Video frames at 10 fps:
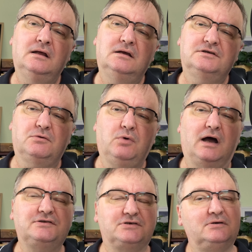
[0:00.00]
So what
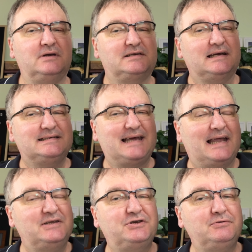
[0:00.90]
I do is I
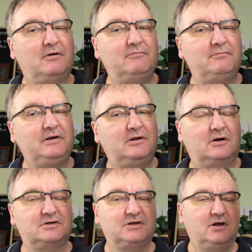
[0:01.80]
tend to
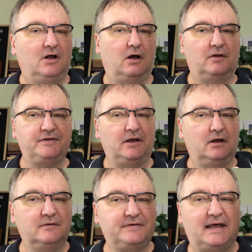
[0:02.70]
record all the
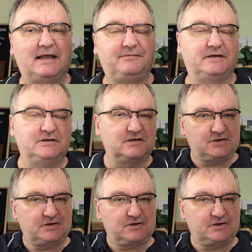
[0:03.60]
overhead videos,